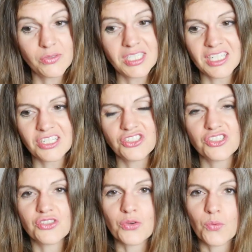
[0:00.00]

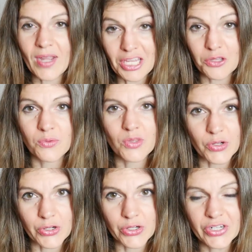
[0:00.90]
teach the way you
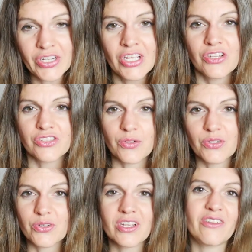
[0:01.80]
learn, so
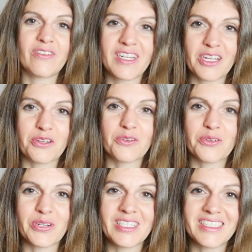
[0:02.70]
you're going to find out your
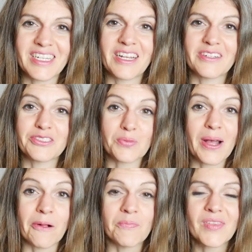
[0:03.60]
learning style as
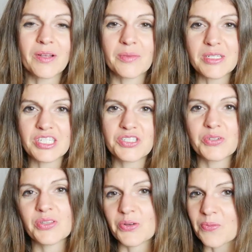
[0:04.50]
well. Let me just
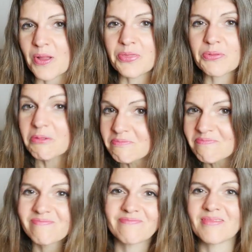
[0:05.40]
do a little run through
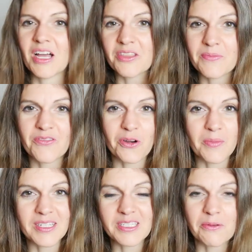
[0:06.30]
on the 4
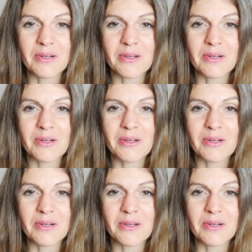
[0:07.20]
basic